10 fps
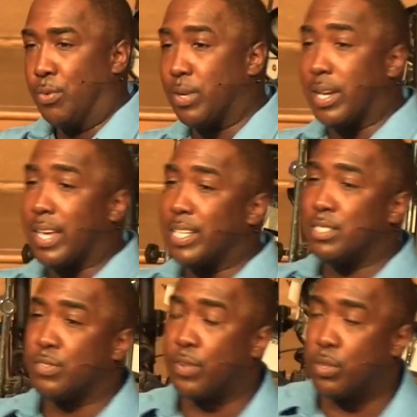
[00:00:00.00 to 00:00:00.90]

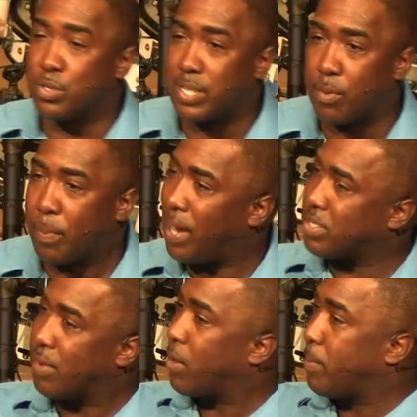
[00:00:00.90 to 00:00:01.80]
Rededication is for those who say, well,
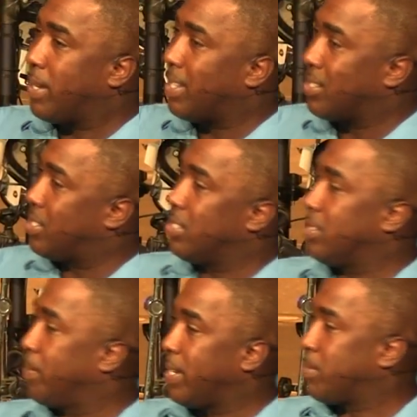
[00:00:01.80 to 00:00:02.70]
pastor, I've already made that
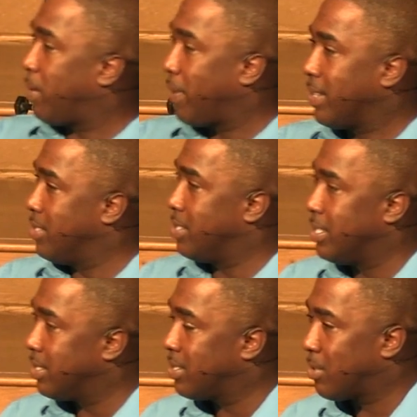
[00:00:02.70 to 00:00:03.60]
decision to place my faith in
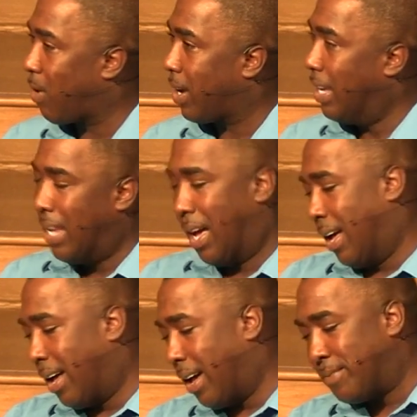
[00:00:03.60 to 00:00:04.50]
Jesus, right?
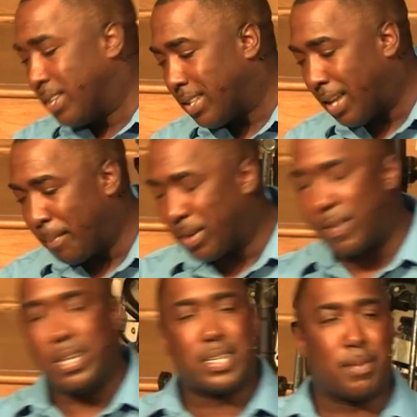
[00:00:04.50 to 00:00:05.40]
I've done that, but
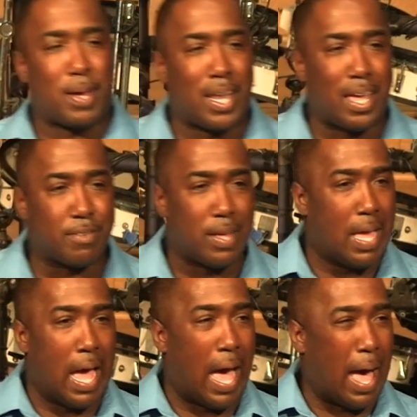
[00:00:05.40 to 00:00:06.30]
if I look at my life,
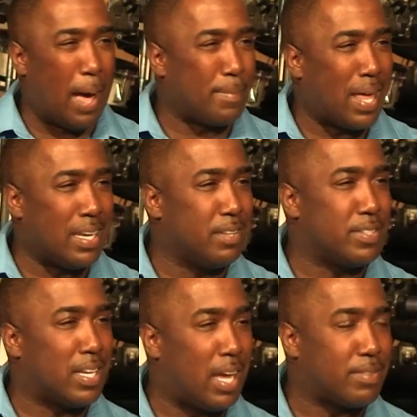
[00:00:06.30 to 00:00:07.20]
I'm not
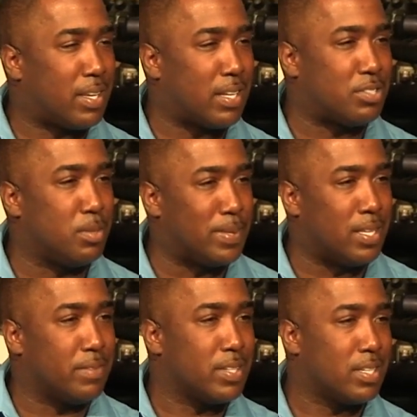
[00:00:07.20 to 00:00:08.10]
living the life that I should be
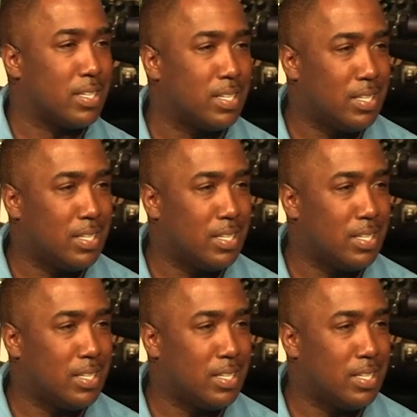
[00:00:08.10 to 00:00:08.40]
living.